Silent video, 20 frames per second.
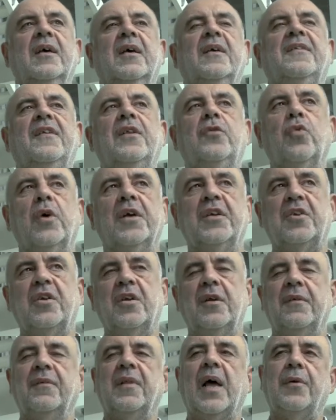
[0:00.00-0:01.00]
situation
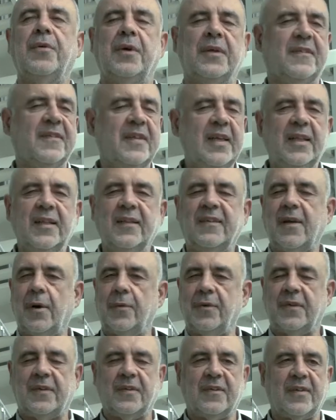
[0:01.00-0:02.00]
in our cities,
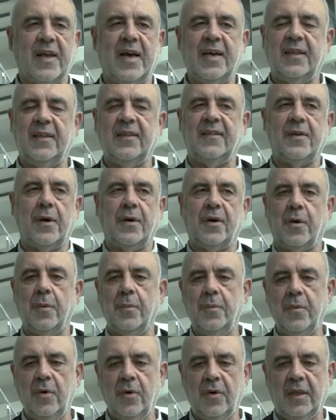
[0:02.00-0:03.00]
our societies, our
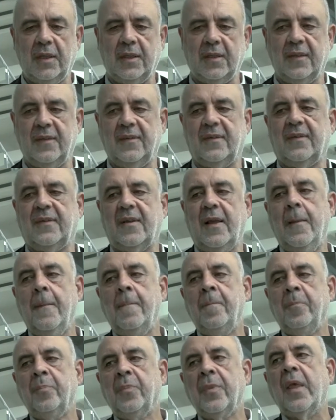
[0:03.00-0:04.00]
communities.
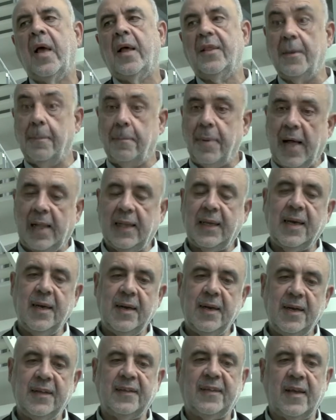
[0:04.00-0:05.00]
The
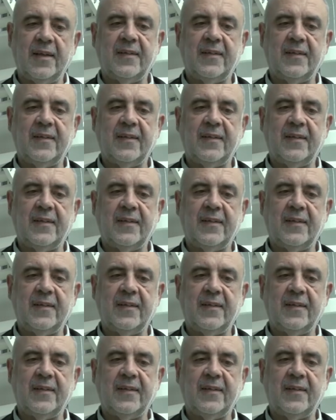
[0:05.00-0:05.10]
Balkans, as I